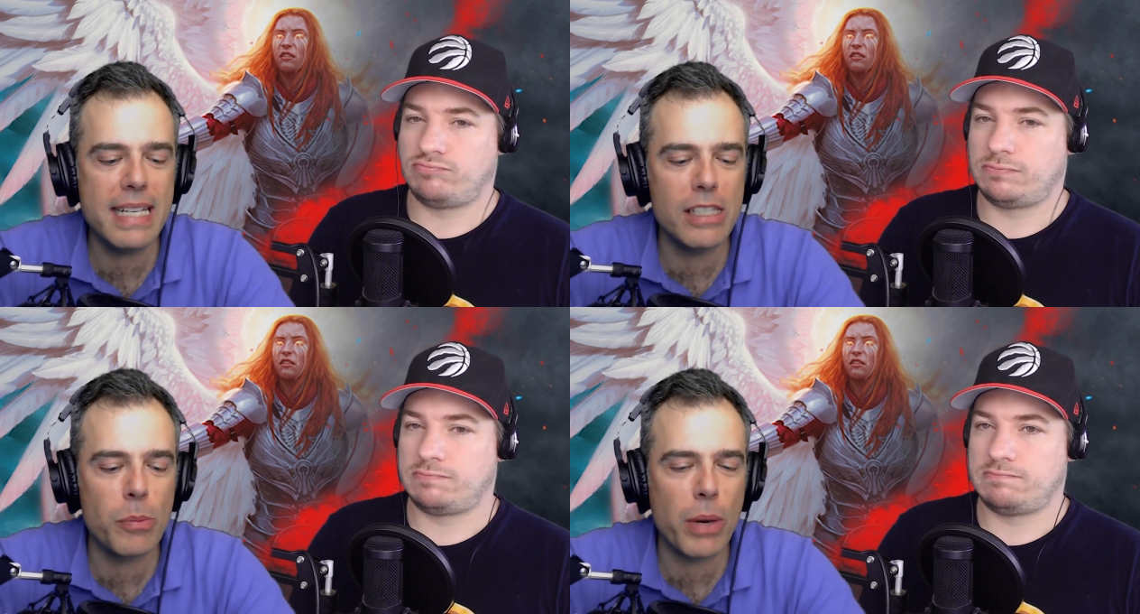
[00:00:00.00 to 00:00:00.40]

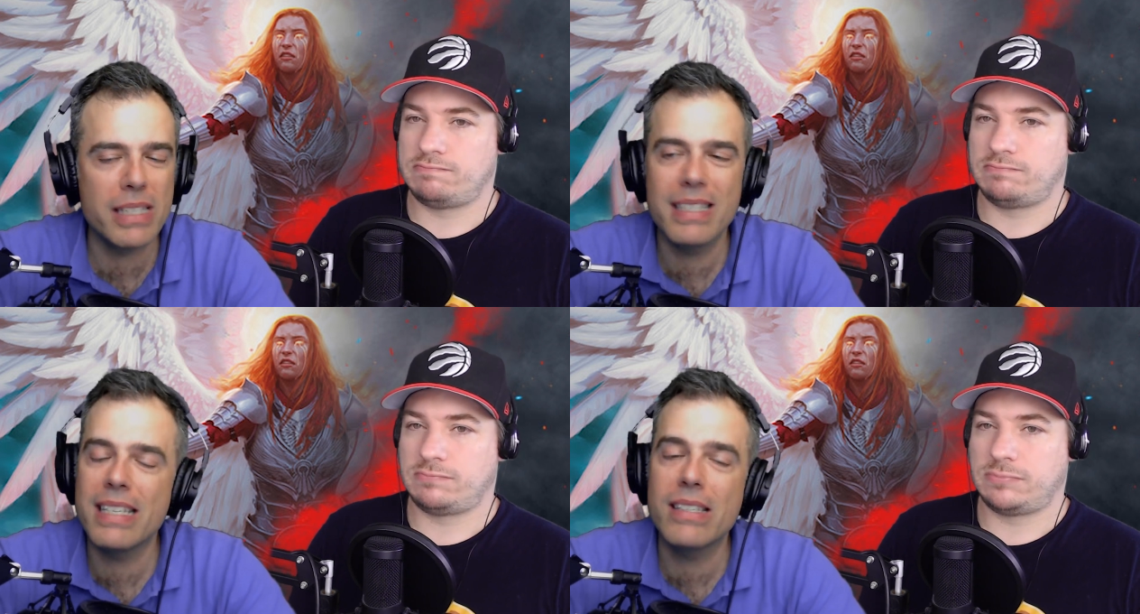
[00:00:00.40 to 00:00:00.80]

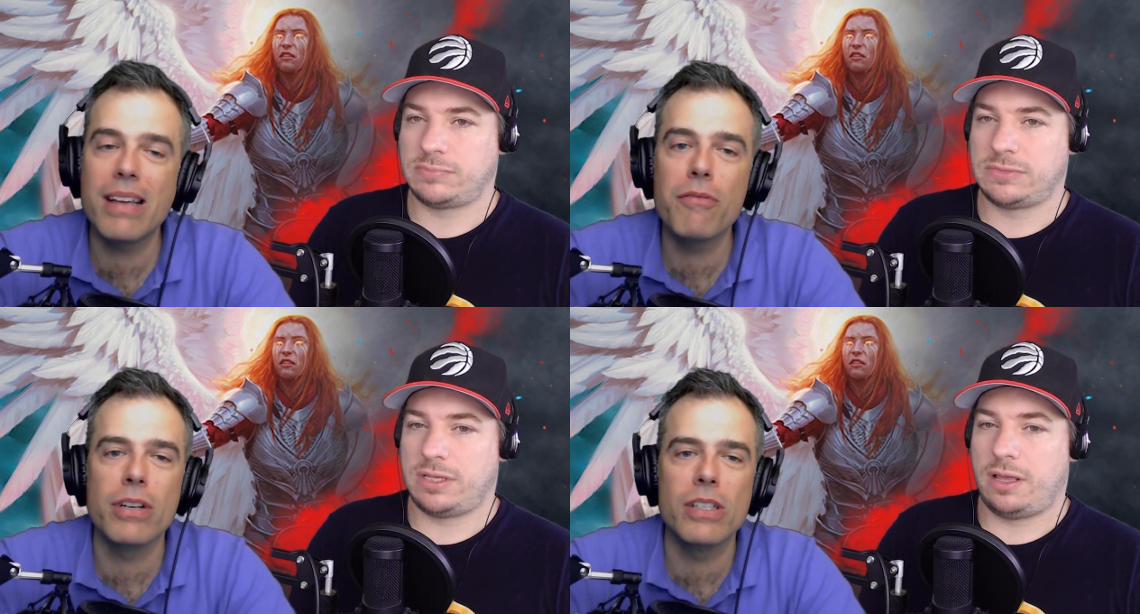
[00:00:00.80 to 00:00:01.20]
Speaker 1: surprises and
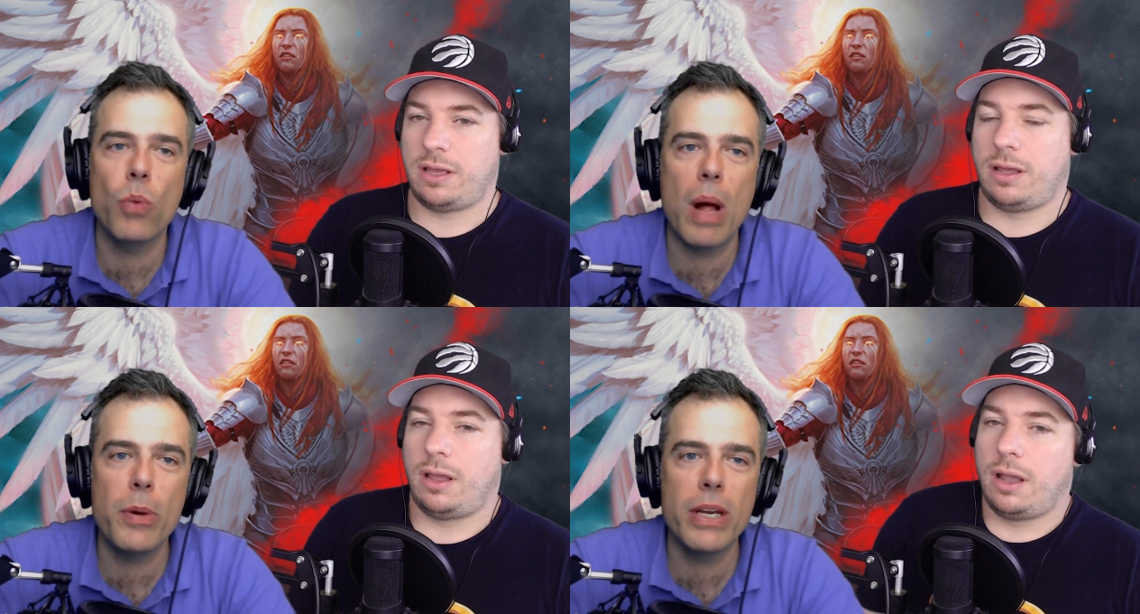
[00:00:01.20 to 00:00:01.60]
discoveries
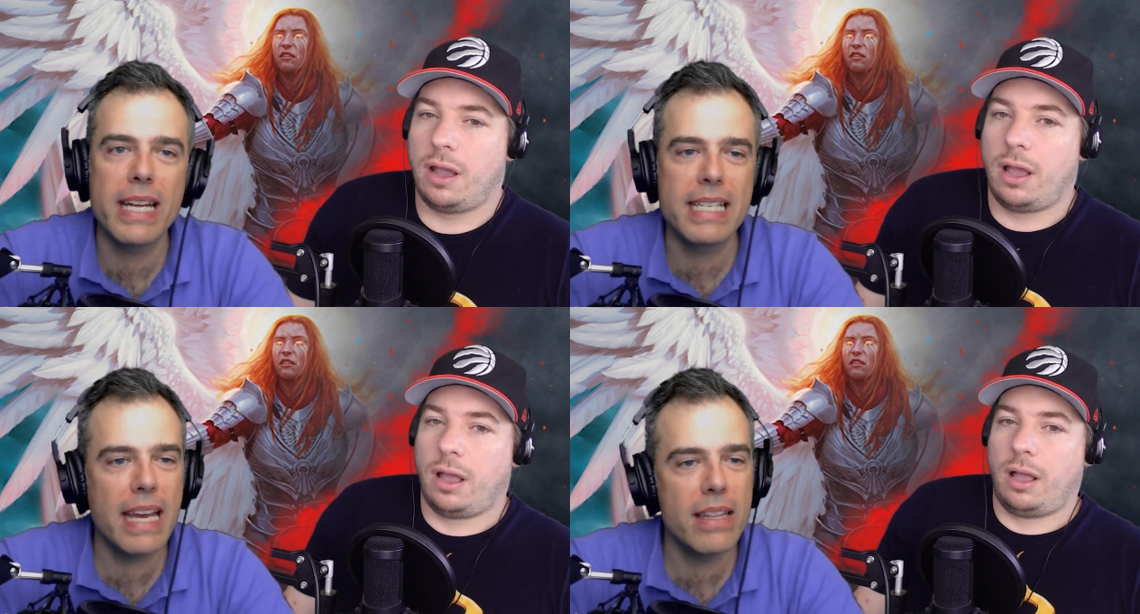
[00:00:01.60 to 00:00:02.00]
while putting
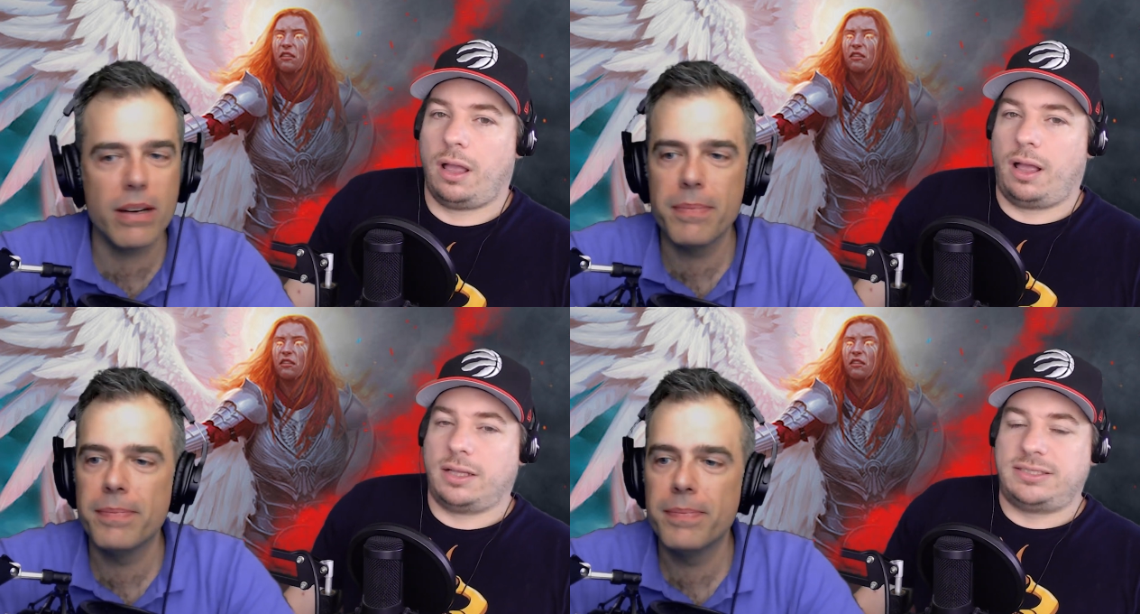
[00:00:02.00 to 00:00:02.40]
it together?
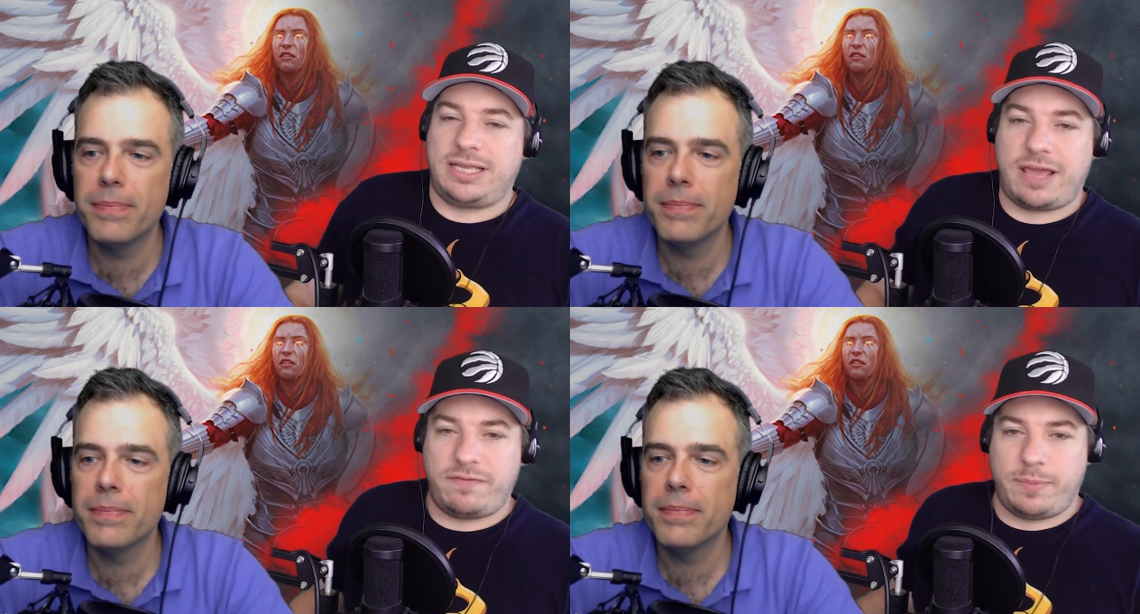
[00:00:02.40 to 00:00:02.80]

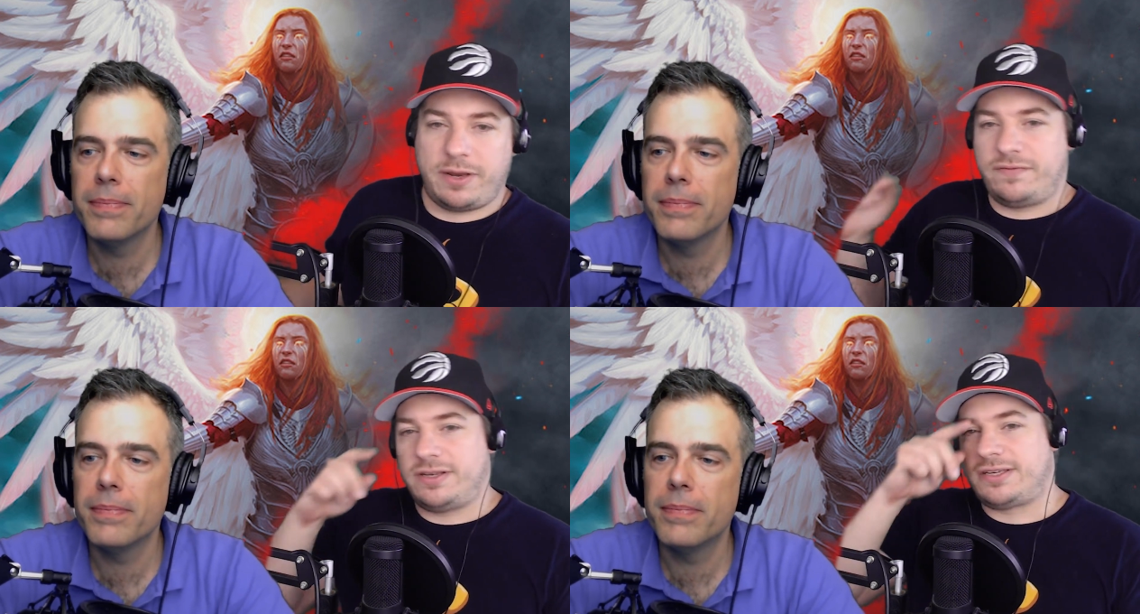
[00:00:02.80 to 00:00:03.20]
Speaker 2: did have a
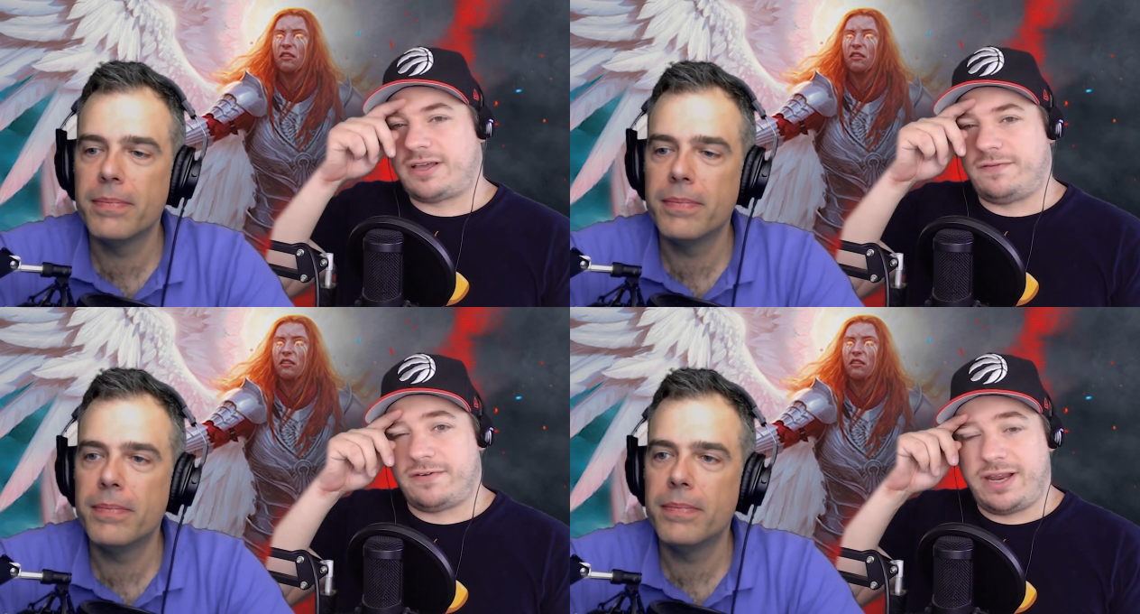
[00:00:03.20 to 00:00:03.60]
bit of a
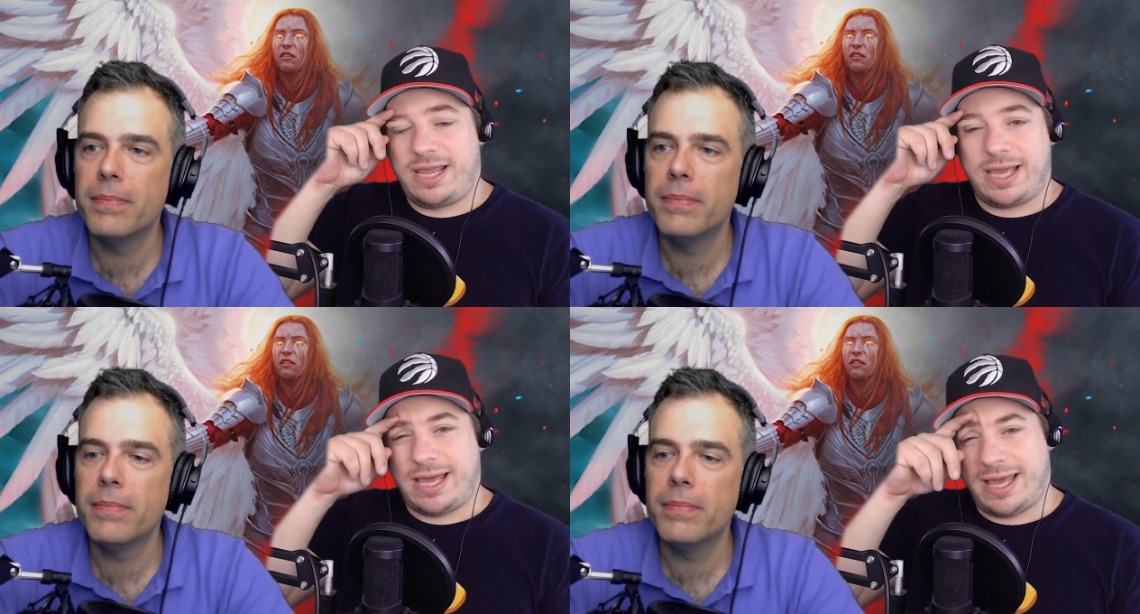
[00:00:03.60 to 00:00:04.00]

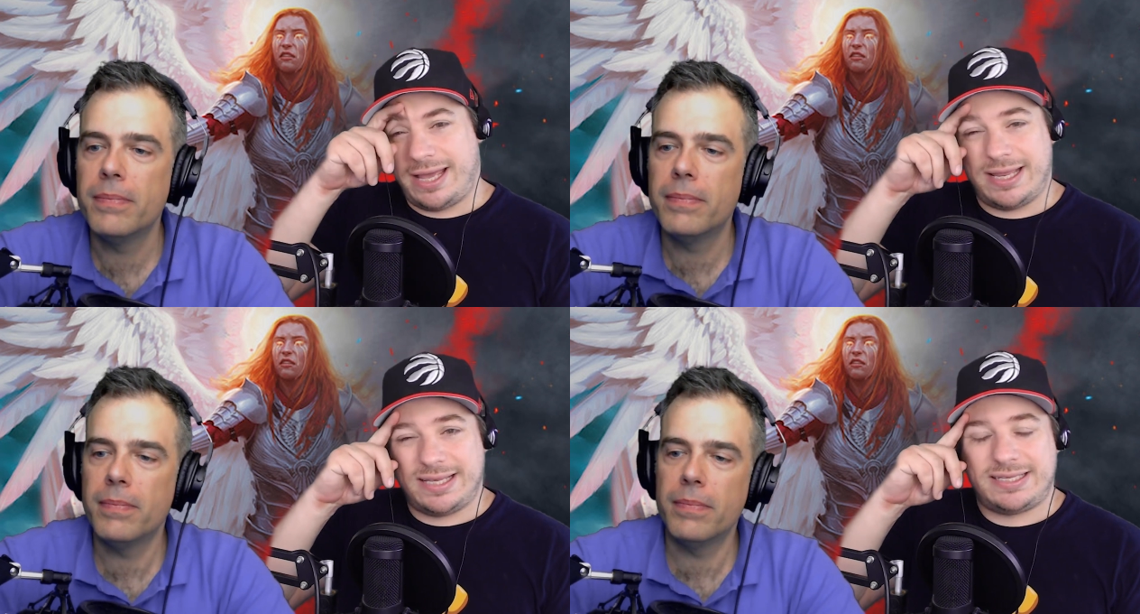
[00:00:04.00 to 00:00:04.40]
discovery.
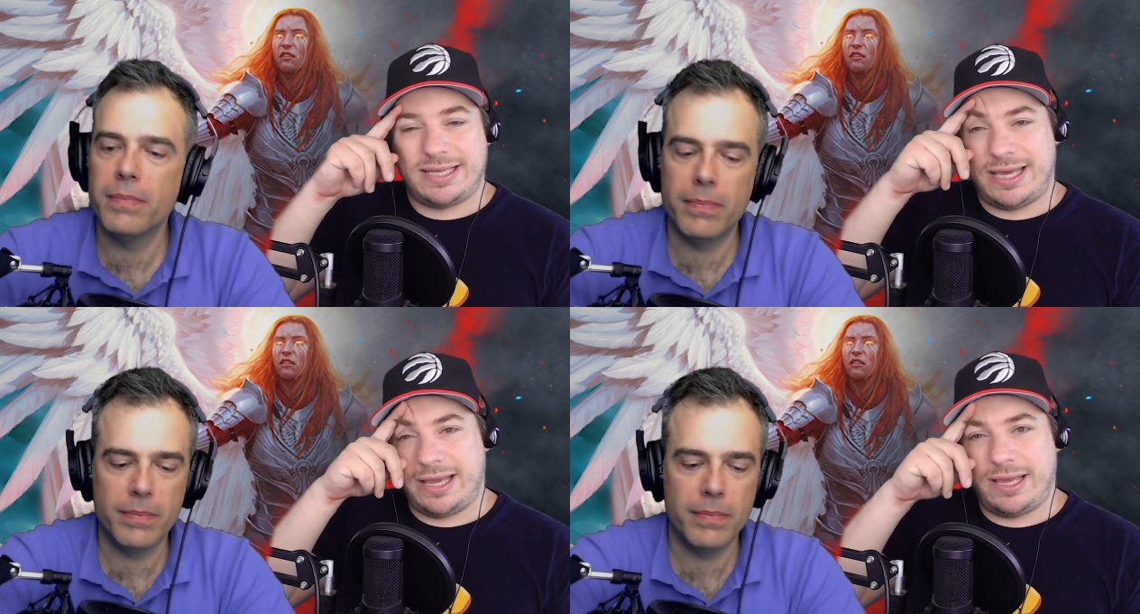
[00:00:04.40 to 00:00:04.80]
Uh,
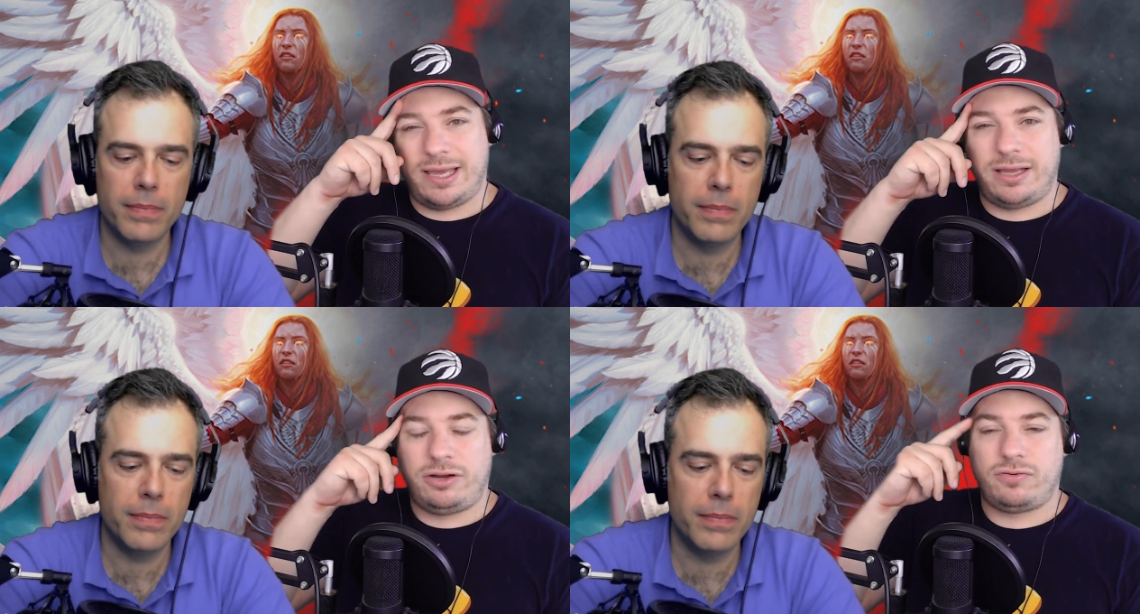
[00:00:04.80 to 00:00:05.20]
it's a